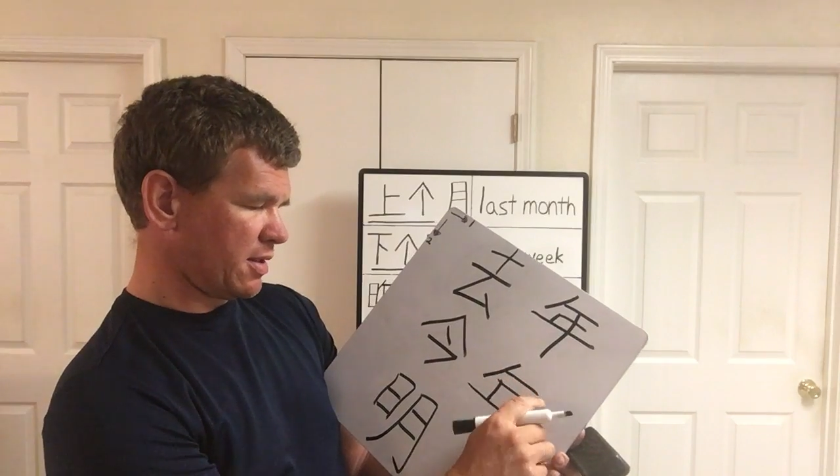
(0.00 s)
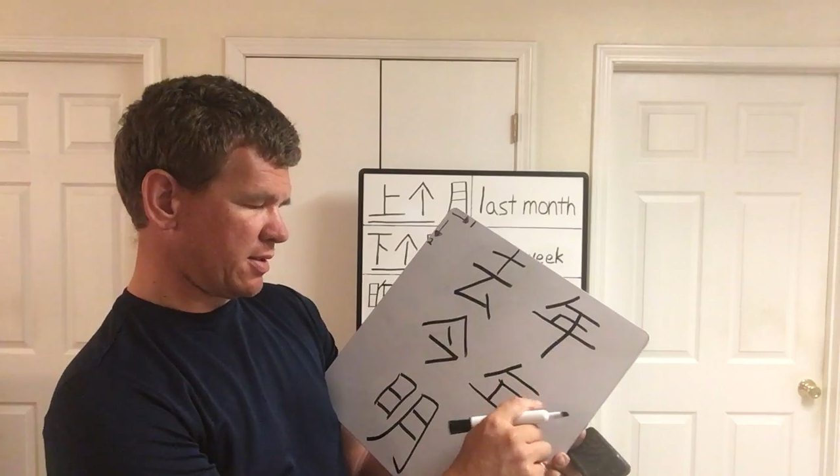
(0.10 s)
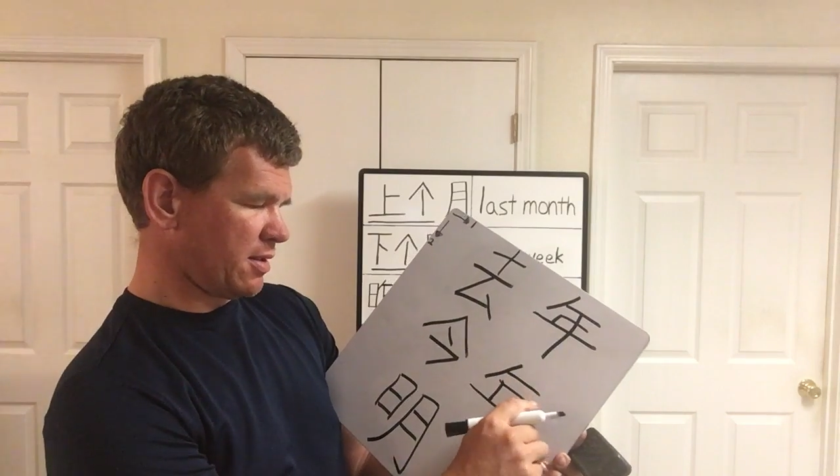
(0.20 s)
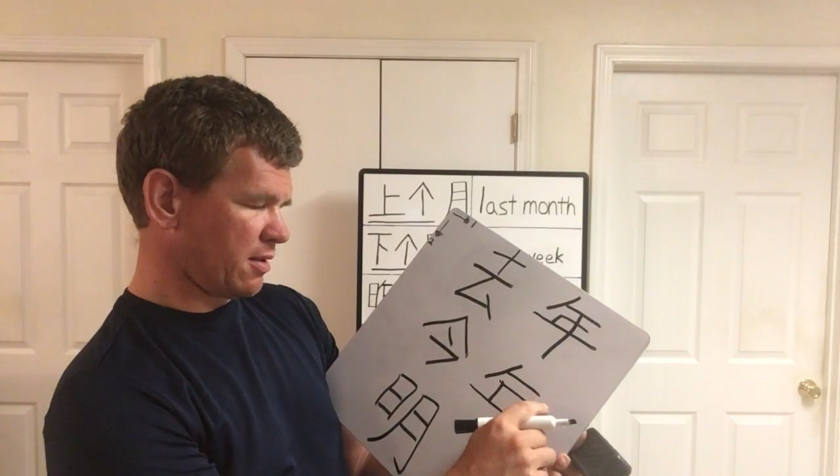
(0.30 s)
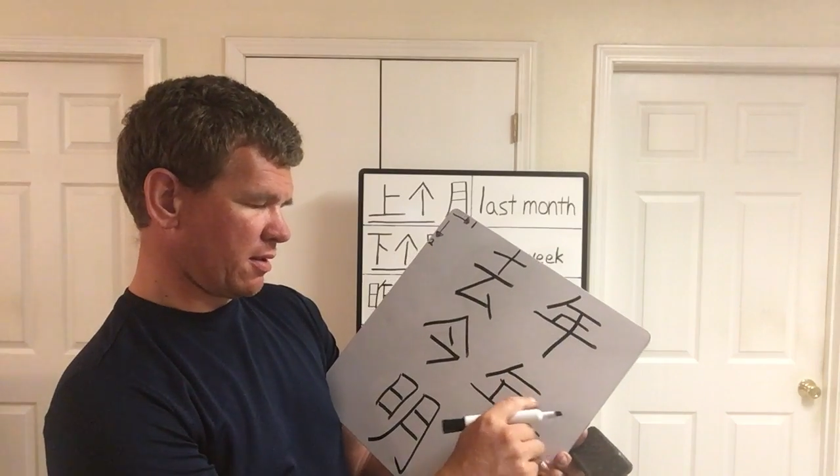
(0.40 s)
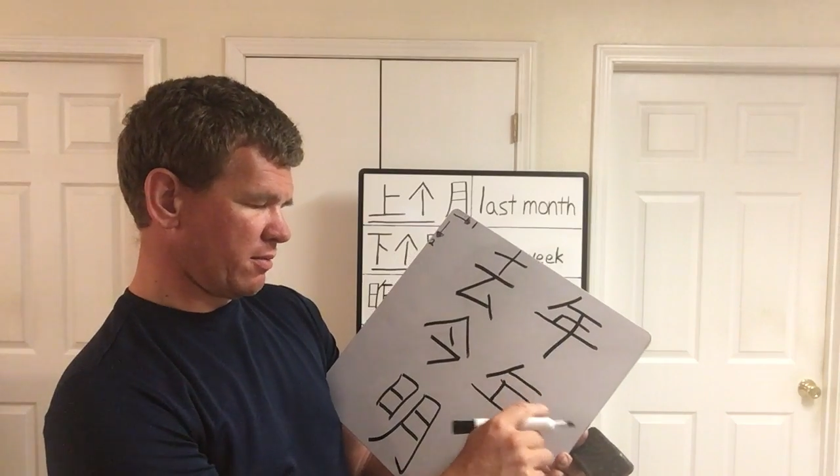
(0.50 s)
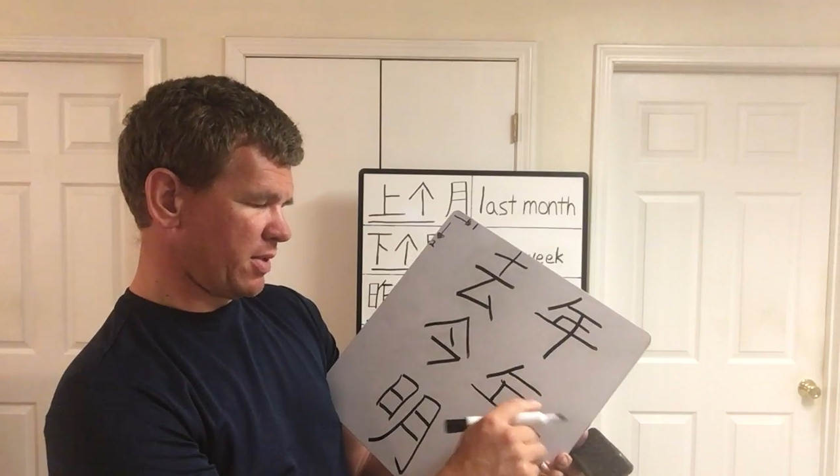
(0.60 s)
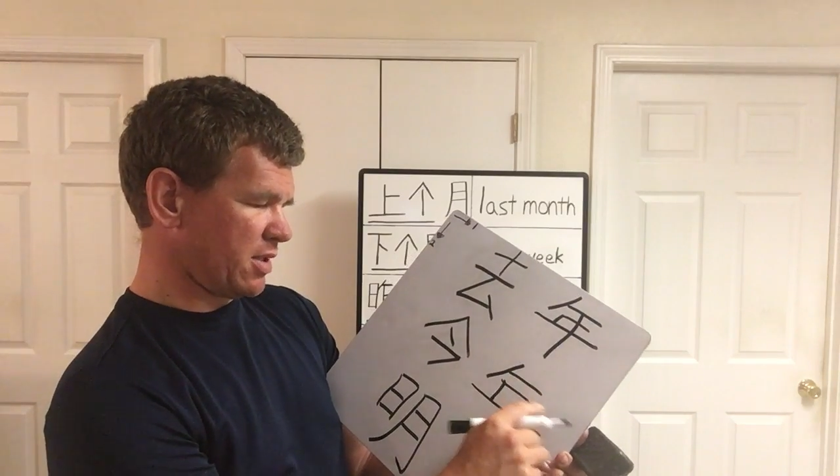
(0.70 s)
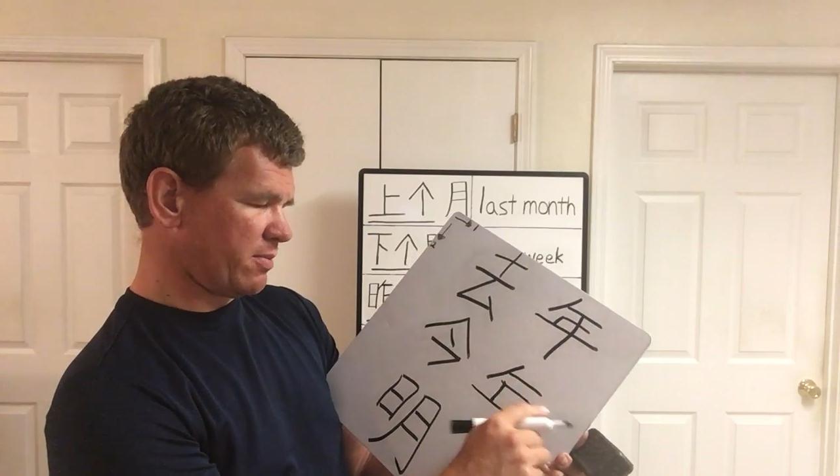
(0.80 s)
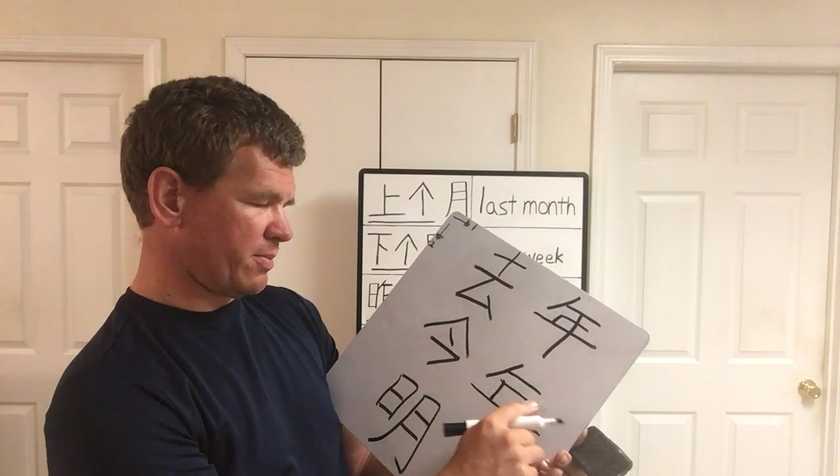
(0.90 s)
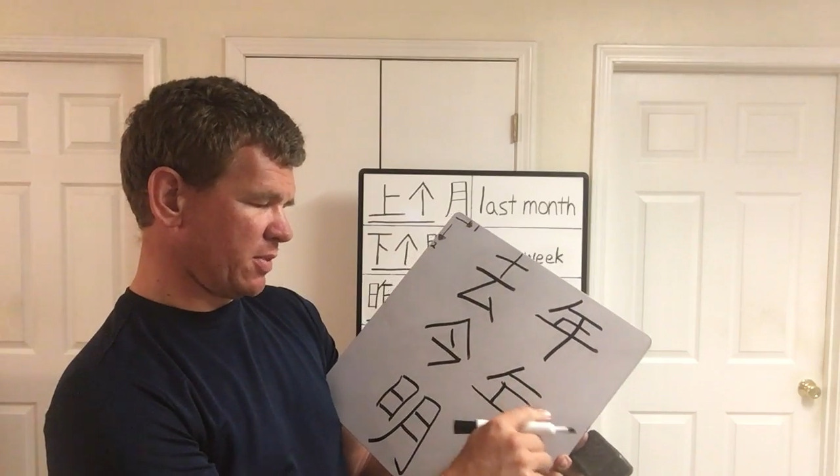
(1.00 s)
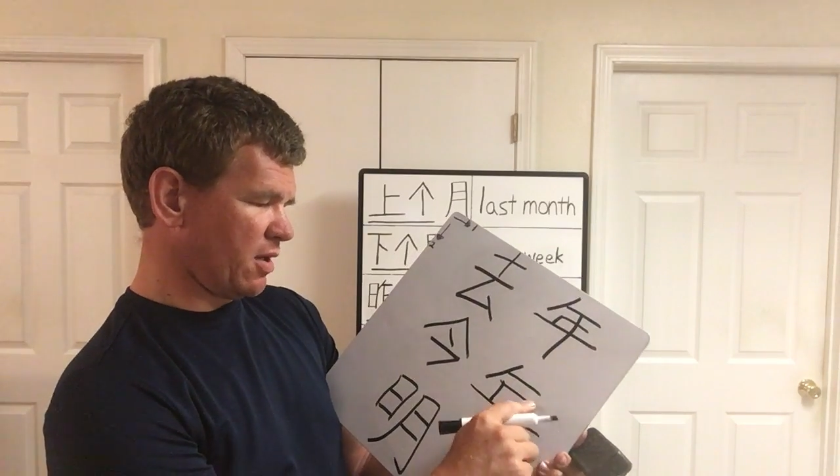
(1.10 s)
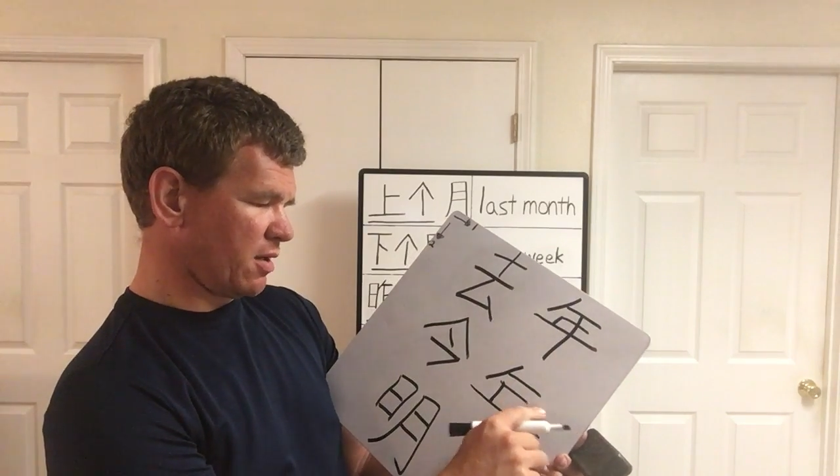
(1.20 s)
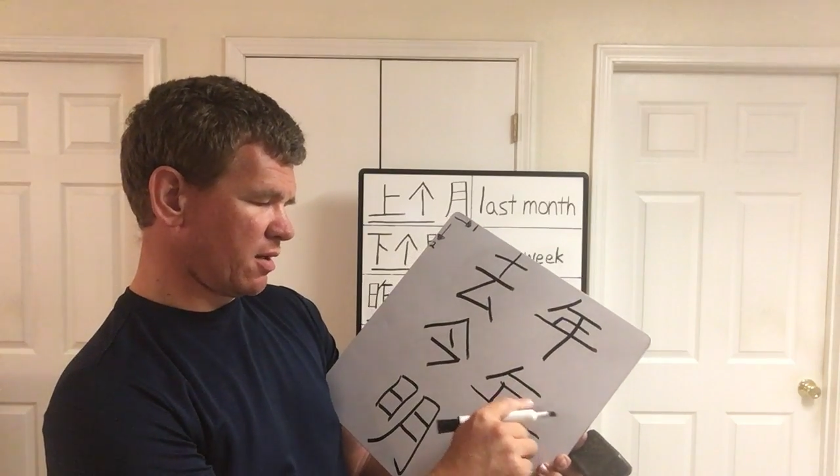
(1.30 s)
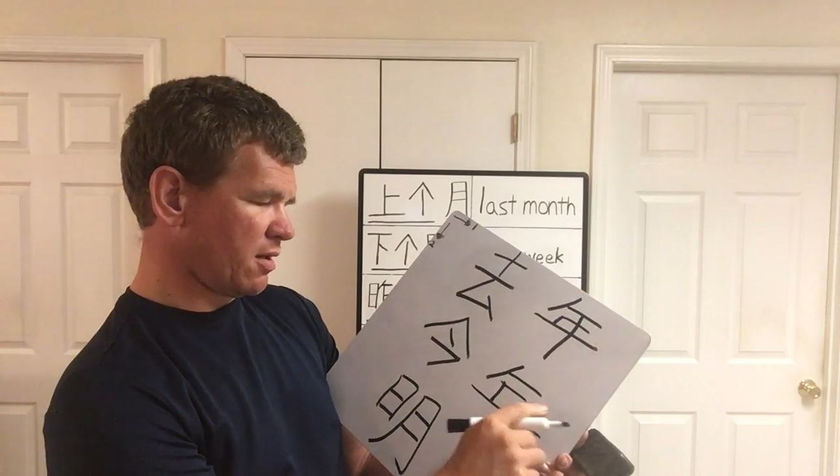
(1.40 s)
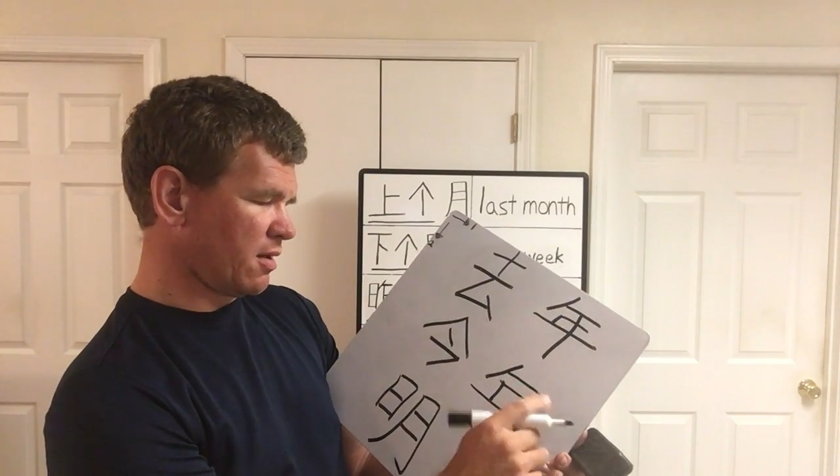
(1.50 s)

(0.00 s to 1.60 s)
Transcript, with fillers: It's not going to be as long.